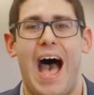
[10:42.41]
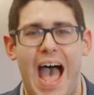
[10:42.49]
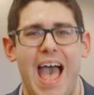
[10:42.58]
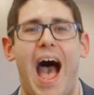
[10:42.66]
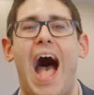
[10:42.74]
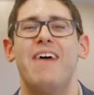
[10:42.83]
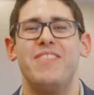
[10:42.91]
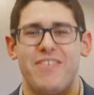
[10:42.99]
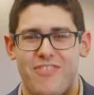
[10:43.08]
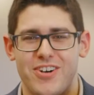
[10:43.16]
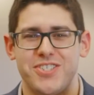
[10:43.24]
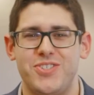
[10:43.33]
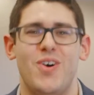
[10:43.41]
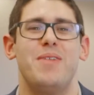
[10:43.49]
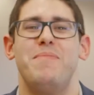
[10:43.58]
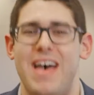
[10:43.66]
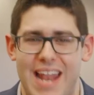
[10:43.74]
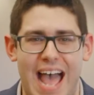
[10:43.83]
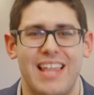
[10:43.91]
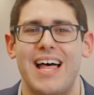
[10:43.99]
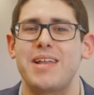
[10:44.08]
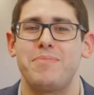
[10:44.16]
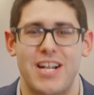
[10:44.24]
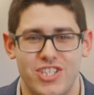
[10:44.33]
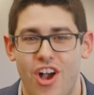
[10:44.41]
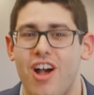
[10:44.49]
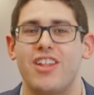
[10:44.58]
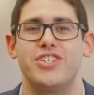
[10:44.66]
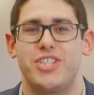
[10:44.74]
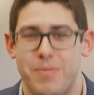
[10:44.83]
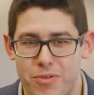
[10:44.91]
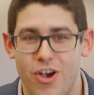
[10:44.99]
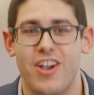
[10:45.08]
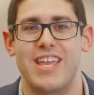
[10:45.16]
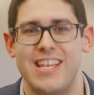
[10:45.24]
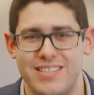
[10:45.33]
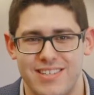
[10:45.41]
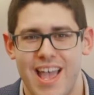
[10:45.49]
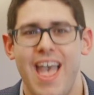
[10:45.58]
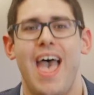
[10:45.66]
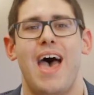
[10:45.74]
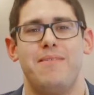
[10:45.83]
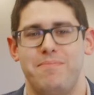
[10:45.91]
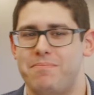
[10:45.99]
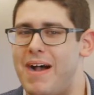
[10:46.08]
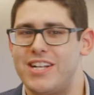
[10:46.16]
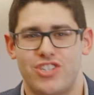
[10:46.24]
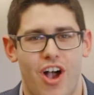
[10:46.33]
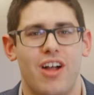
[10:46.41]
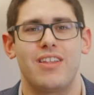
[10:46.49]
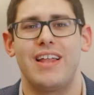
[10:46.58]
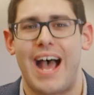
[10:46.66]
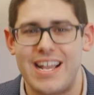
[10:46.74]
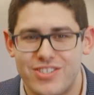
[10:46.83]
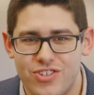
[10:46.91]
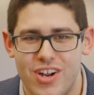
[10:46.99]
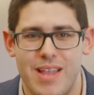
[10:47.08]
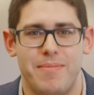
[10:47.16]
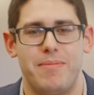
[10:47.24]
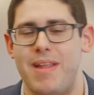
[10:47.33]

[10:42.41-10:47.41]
I'm the first to admit, I like my chocolate chip cookies and my chocolate ice cream.